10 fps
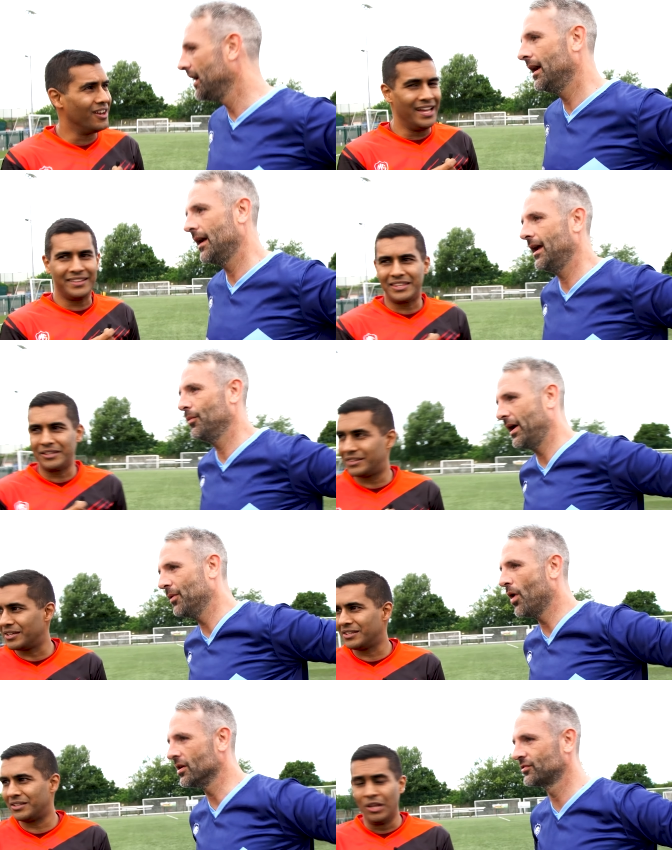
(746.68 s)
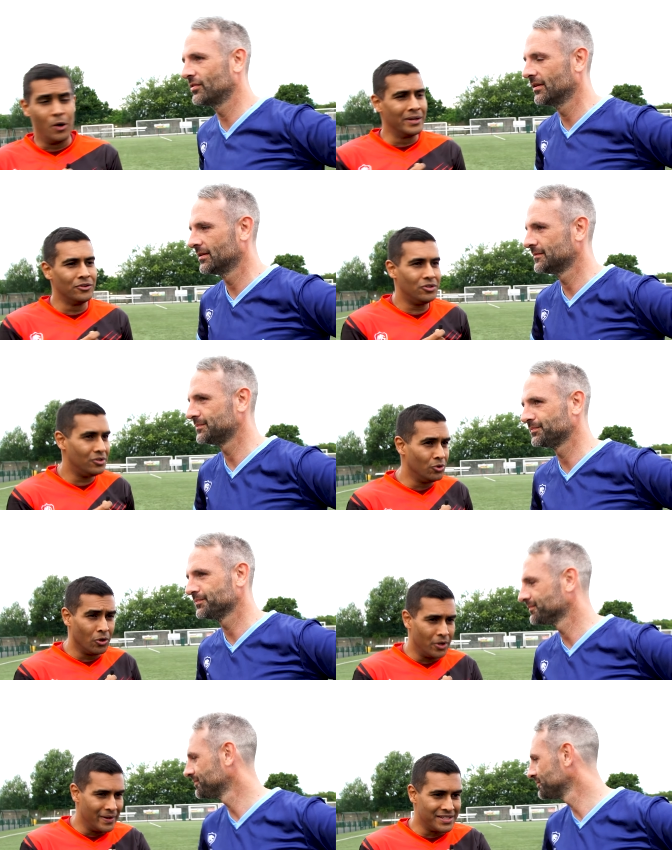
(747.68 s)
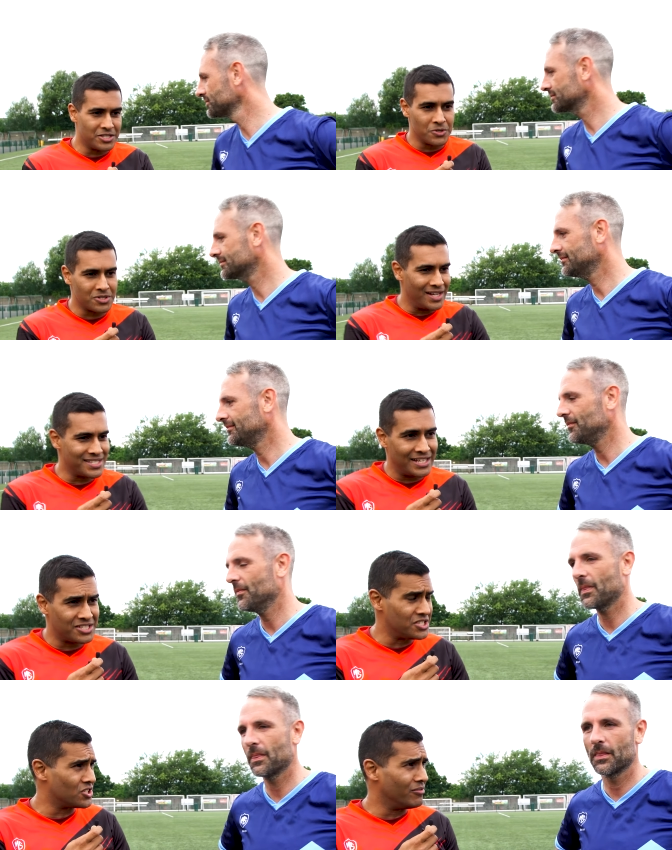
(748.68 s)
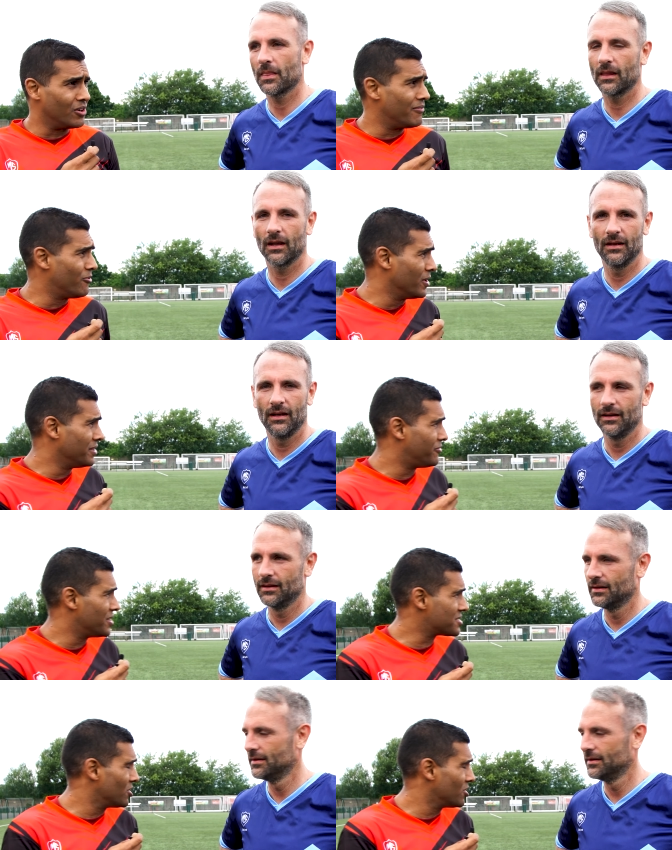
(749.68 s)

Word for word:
Speaker 1: Like the, it was knowing not knowing the two sides against each other. I thought in the first